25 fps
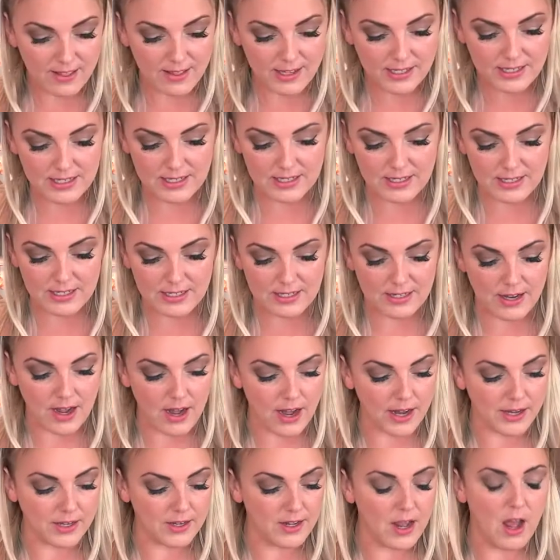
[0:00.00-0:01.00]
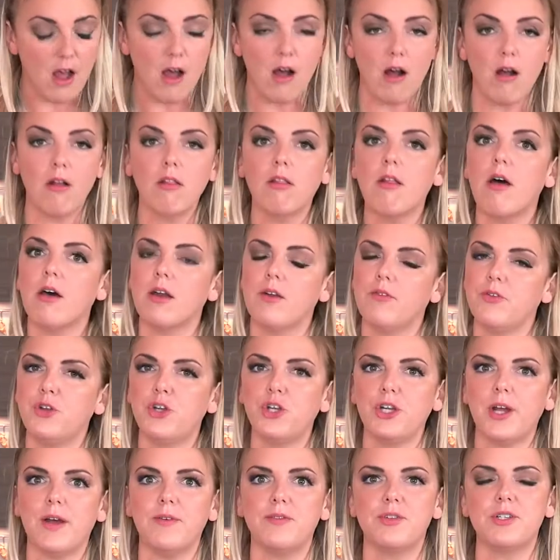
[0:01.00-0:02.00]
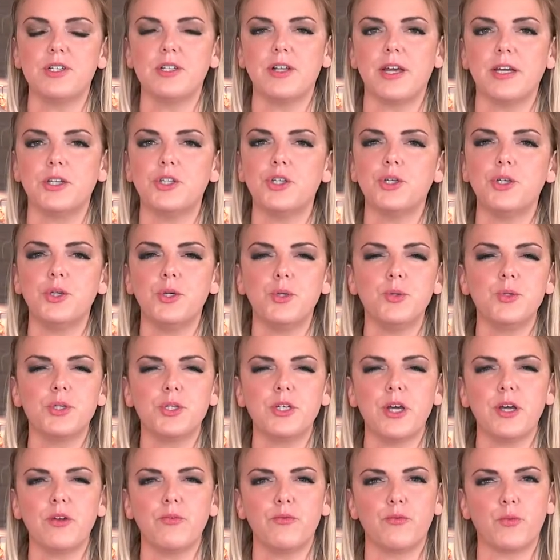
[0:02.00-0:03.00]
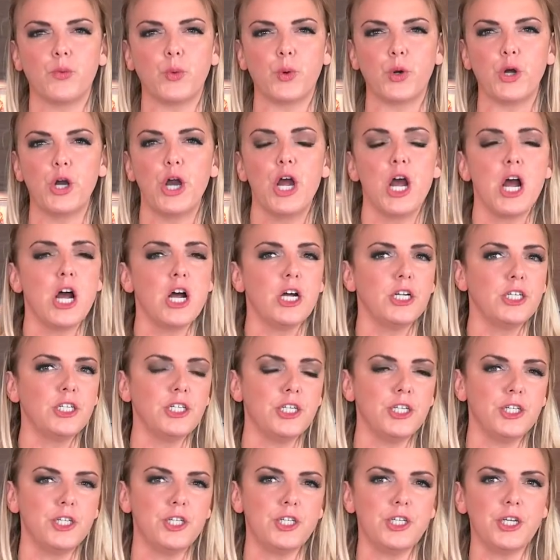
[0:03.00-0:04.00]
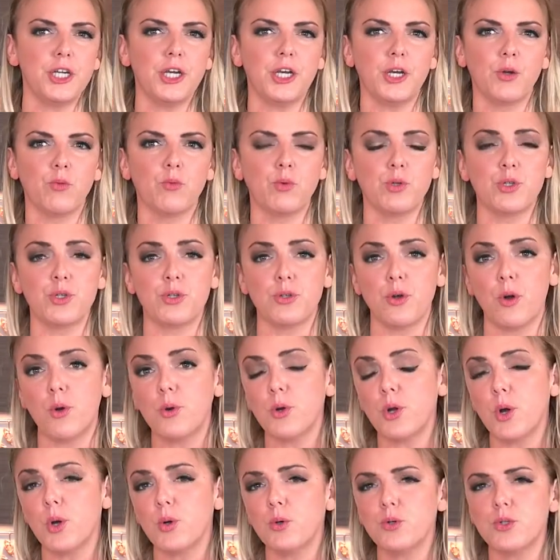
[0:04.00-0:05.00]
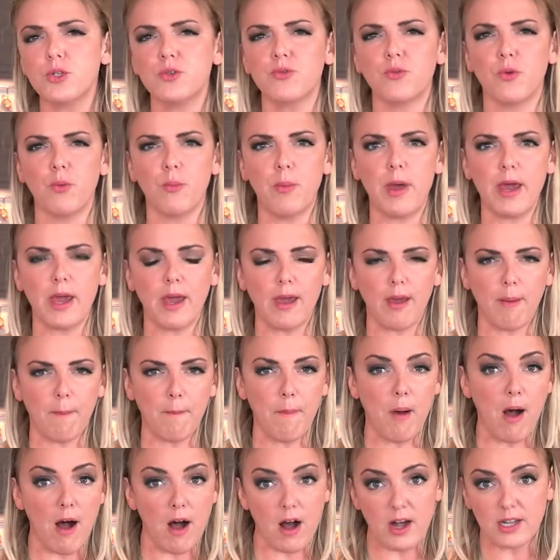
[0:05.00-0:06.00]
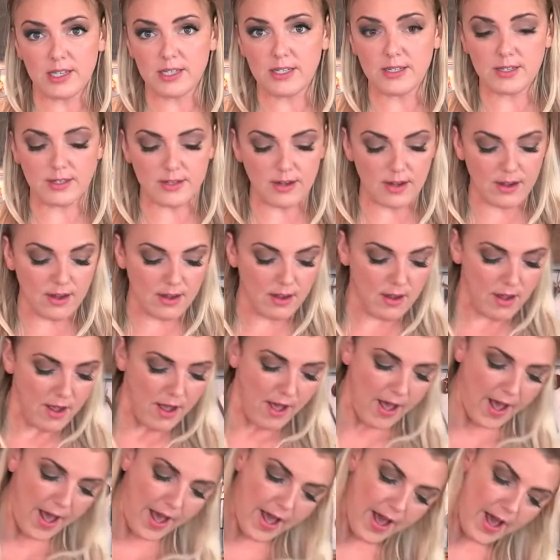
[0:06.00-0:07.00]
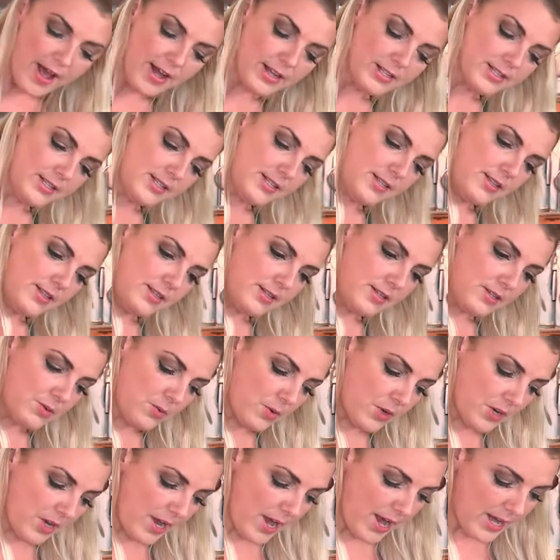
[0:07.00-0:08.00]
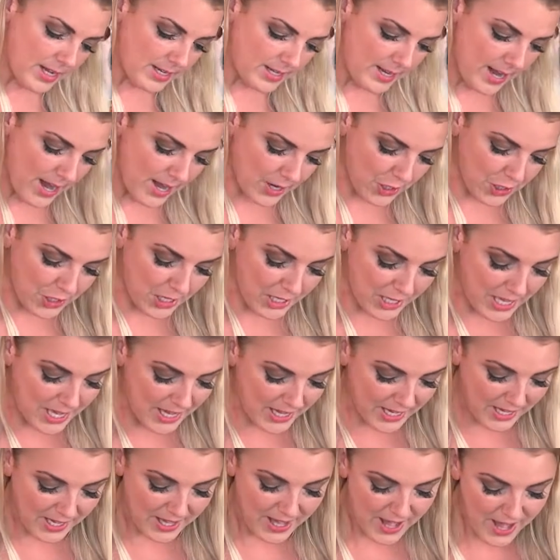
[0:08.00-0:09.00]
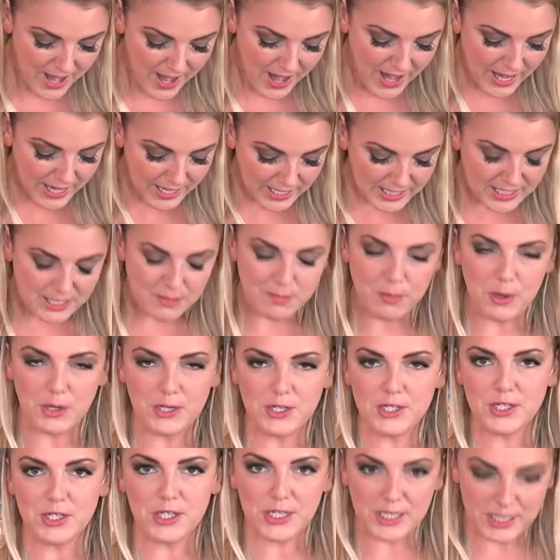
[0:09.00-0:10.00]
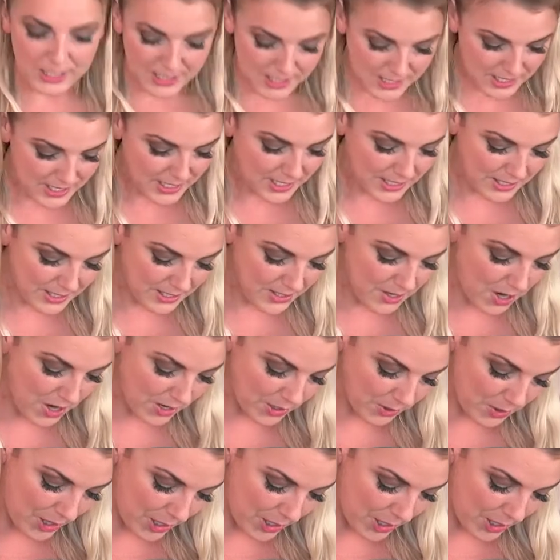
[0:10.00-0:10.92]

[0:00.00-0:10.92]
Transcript: that's inside, a lot of chefs like to use that for tinting risottos, for making pasta. And this one has actually, it's busted. It's not